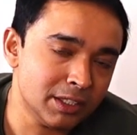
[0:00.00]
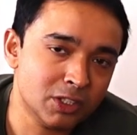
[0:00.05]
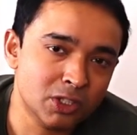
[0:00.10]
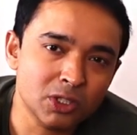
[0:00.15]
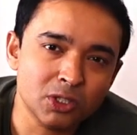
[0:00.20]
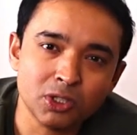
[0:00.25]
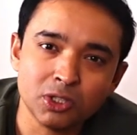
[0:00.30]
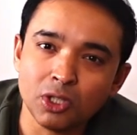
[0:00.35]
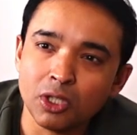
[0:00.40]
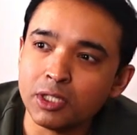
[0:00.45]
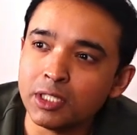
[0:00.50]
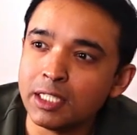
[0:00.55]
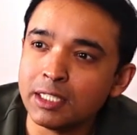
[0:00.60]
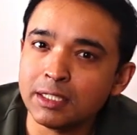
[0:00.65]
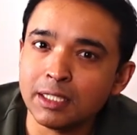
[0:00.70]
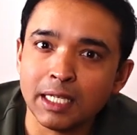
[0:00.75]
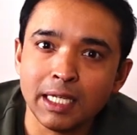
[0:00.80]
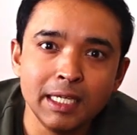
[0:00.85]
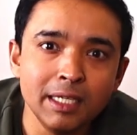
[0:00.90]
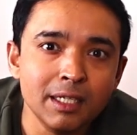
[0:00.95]
It's just not
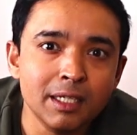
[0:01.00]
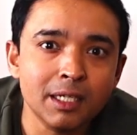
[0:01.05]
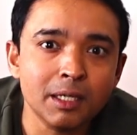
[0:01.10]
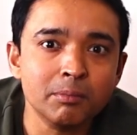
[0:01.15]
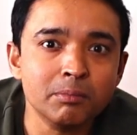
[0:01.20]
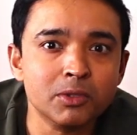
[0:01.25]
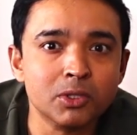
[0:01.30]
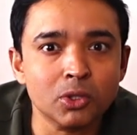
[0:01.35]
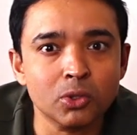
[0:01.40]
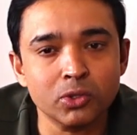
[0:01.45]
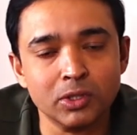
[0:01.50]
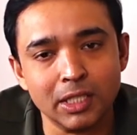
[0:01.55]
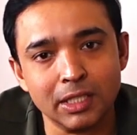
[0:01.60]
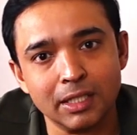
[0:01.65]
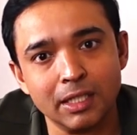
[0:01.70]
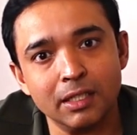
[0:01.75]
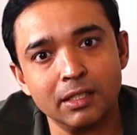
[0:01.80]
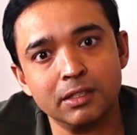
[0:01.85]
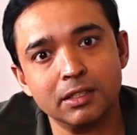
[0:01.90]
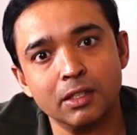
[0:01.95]
that income source
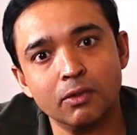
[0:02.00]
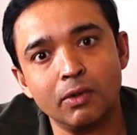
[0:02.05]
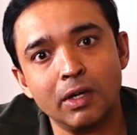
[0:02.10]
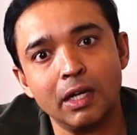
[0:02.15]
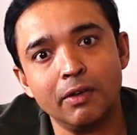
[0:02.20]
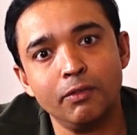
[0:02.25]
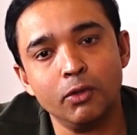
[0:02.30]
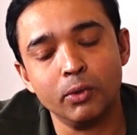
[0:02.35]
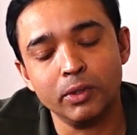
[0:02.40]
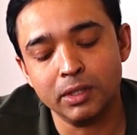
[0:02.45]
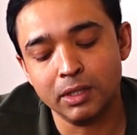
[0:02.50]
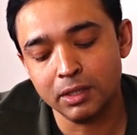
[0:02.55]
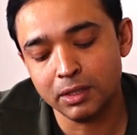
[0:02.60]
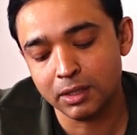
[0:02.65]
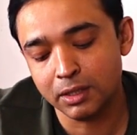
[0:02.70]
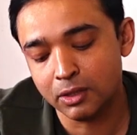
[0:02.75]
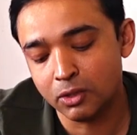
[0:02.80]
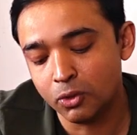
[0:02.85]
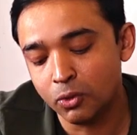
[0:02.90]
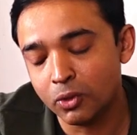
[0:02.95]
that can survive you.
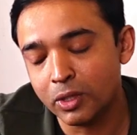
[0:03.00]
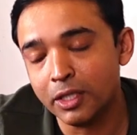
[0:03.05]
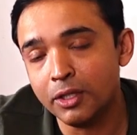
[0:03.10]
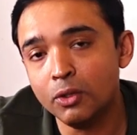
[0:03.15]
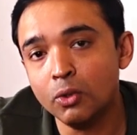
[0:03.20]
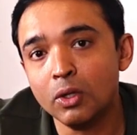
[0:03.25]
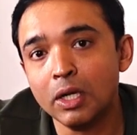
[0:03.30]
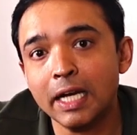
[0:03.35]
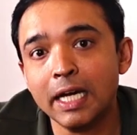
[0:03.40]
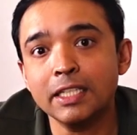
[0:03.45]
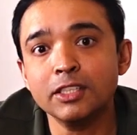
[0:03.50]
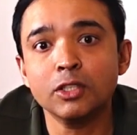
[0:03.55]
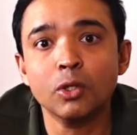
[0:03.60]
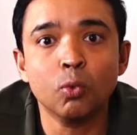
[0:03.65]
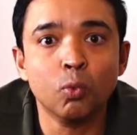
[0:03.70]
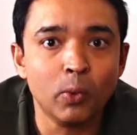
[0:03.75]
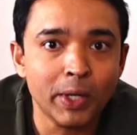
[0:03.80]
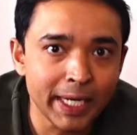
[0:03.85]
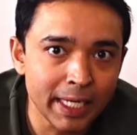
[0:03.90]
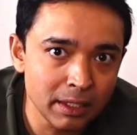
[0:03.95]
You can utilize
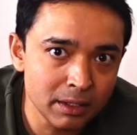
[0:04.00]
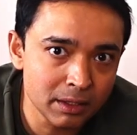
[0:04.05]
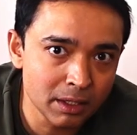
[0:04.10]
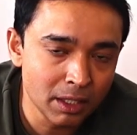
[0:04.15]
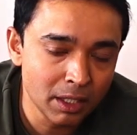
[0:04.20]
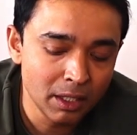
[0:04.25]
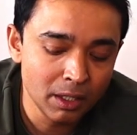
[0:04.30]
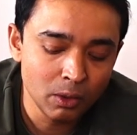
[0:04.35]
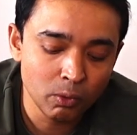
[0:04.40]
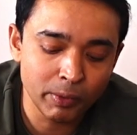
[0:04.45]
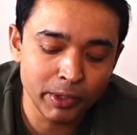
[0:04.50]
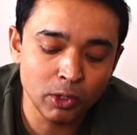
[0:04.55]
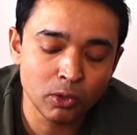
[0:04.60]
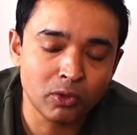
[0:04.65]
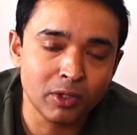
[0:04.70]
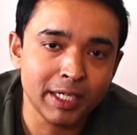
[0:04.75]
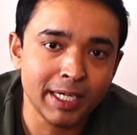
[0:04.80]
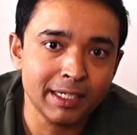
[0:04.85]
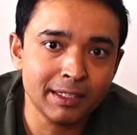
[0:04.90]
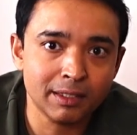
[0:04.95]
your wealth when you
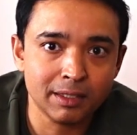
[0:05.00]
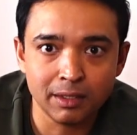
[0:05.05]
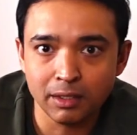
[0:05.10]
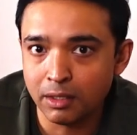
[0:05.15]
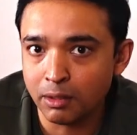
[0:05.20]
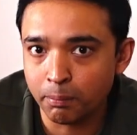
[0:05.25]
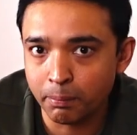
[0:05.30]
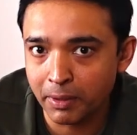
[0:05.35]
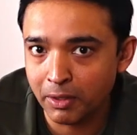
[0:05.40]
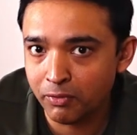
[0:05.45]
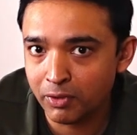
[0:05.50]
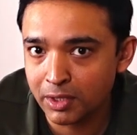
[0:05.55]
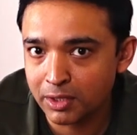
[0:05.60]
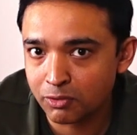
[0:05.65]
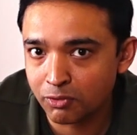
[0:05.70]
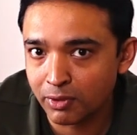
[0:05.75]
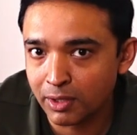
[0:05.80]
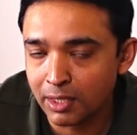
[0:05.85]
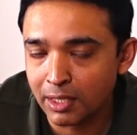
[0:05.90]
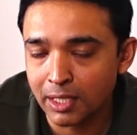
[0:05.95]
create the
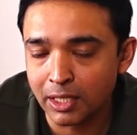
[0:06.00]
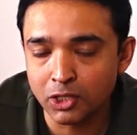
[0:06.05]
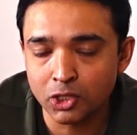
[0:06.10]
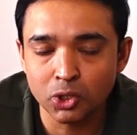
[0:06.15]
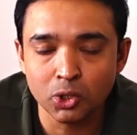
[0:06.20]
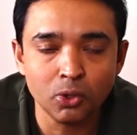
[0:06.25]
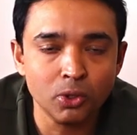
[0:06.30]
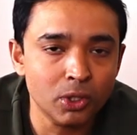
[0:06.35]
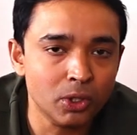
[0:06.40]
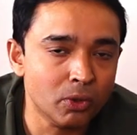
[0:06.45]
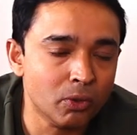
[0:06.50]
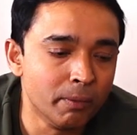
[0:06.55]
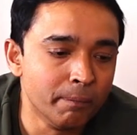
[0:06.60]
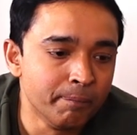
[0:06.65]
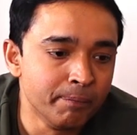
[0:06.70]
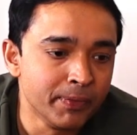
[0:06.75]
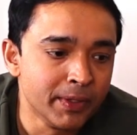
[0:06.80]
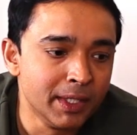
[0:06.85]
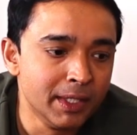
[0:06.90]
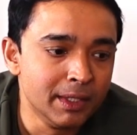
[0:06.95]
previous figure I showed you,
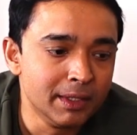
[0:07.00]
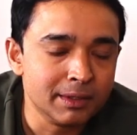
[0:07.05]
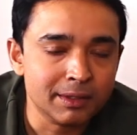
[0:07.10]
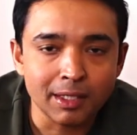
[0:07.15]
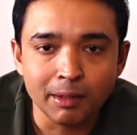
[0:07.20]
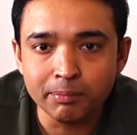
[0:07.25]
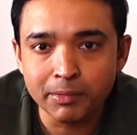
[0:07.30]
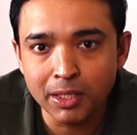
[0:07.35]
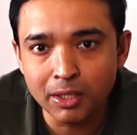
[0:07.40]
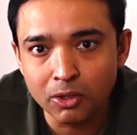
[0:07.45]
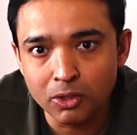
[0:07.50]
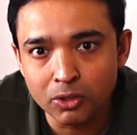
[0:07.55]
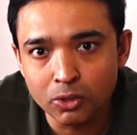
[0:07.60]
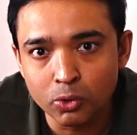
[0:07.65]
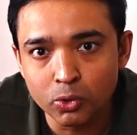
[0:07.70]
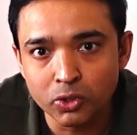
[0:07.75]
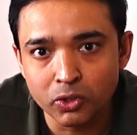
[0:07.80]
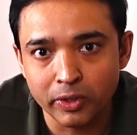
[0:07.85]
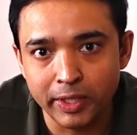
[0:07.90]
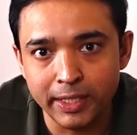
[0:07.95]
something on
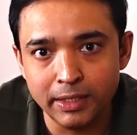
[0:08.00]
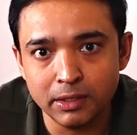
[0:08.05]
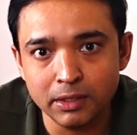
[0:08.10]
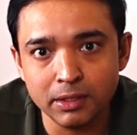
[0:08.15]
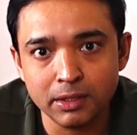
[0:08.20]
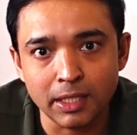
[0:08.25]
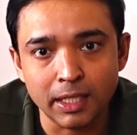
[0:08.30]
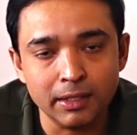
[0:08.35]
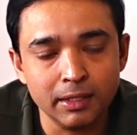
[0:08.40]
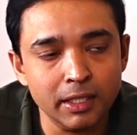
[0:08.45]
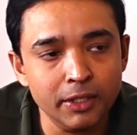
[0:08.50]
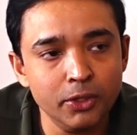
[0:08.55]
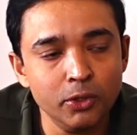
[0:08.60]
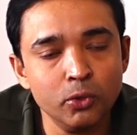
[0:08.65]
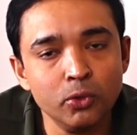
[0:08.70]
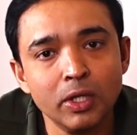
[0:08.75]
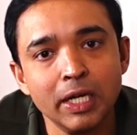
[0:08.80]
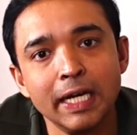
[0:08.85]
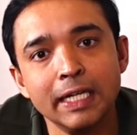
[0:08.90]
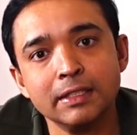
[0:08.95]
those ranges, and then
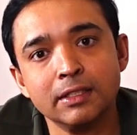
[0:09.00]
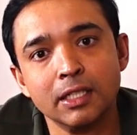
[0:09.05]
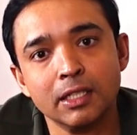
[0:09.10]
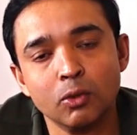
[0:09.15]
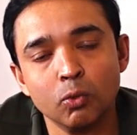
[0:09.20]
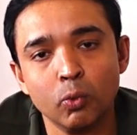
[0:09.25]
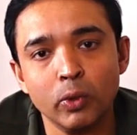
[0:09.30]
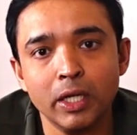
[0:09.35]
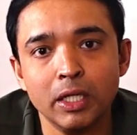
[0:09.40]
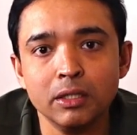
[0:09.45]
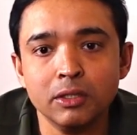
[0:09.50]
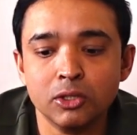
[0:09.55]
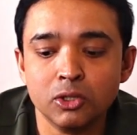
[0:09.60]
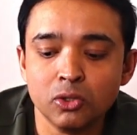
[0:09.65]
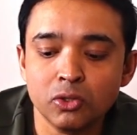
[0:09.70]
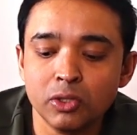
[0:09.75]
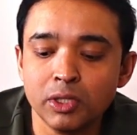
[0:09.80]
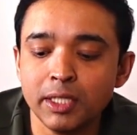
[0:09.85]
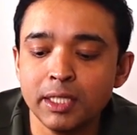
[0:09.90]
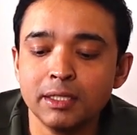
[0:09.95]
utilize that wealth
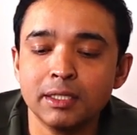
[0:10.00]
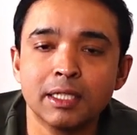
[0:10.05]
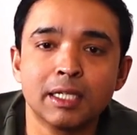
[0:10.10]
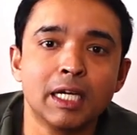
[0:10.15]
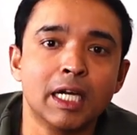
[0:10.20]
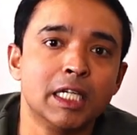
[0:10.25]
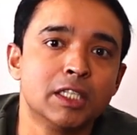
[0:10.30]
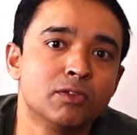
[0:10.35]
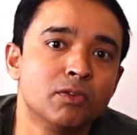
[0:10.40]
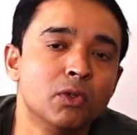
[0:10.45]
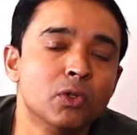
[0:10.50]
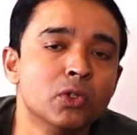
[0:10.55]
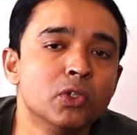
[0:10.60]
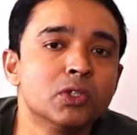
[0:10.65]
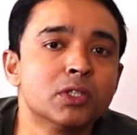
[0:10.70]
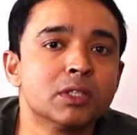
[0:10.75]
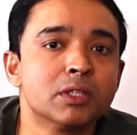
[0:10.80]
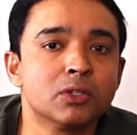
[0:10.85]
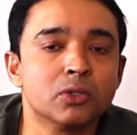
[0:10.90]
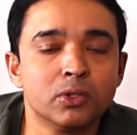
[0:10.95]
to create the cash
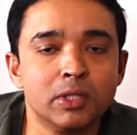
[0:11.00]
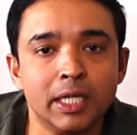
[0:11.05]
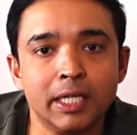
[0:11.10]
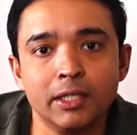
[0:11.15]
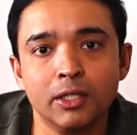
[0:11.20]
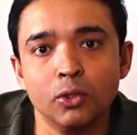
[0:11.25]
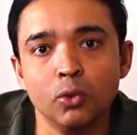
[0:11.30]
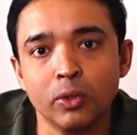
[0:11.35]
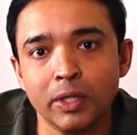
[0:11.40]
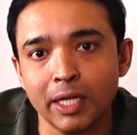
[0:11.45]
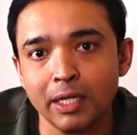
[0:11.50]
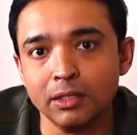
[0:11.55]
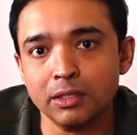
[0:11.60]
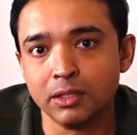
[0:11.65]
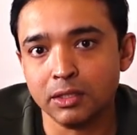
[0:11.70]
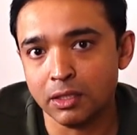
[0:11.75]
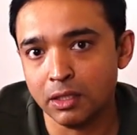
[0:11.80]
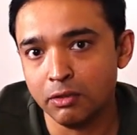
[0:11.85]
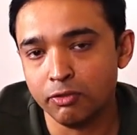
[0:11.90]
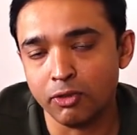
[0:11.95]
flows so that you can
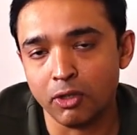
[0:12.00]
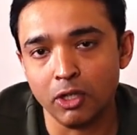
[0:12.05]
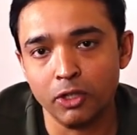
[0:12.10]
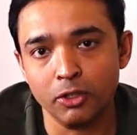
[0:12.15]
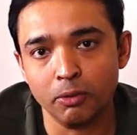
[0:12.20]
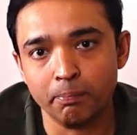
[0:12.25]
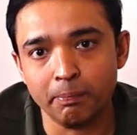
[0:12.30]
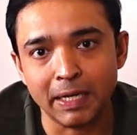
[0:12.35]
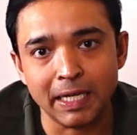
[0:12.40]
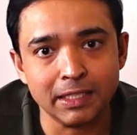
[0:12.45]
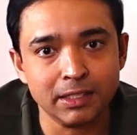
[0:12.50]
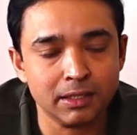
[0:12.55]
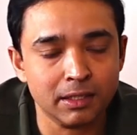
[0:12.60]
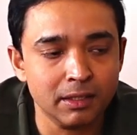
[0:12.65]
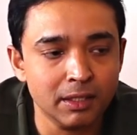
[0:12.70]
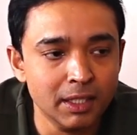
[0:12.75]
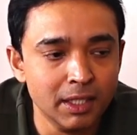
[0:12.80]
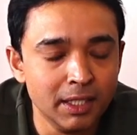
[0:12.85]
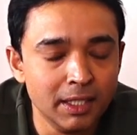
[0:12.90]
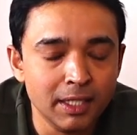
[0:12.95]
still follow your
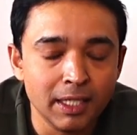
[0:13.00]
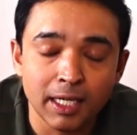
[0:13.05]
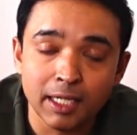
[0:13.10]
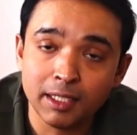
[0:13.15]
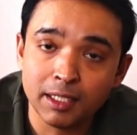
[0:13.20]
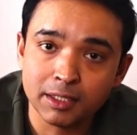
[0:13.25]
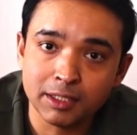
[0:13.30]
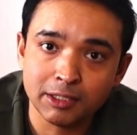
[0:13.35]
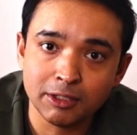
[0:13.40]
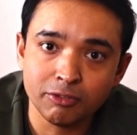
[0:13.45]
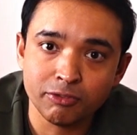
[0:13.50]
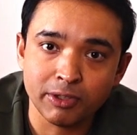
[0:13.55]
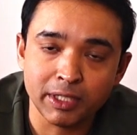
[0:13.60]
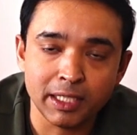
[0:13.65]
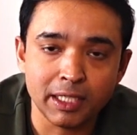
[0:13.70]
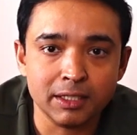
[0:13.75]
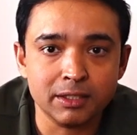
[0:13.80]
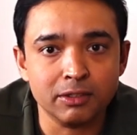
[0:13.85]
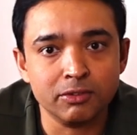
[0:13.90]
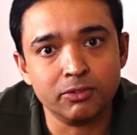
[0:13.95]
passion and achieve
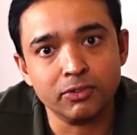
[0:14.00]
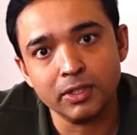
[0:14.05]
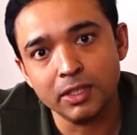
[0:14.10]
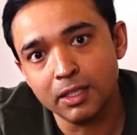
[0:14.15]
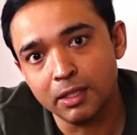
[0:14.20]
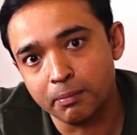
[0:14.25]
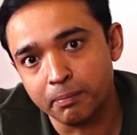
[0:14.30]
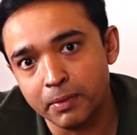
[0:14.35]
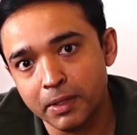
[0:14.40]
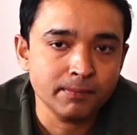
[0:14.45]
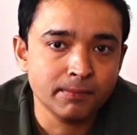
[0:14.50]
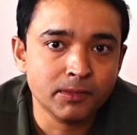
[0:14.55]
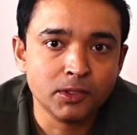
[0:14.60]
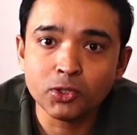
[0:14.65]
financial freedom.